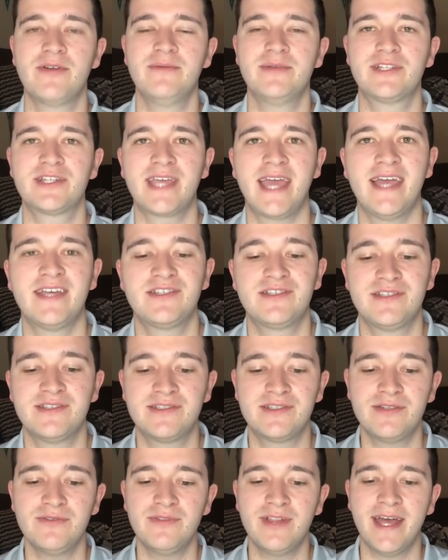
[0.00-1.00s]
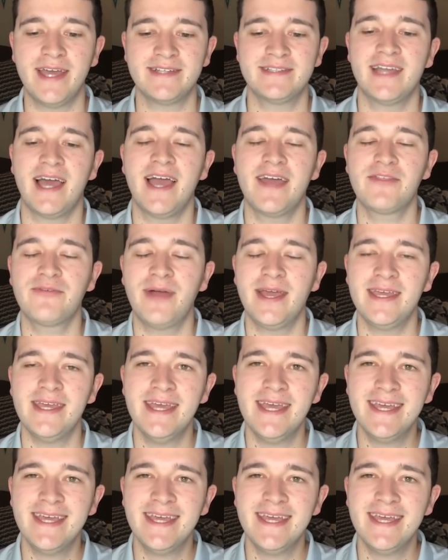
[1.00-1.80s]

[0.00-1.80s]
which cashed his two legs. Either way,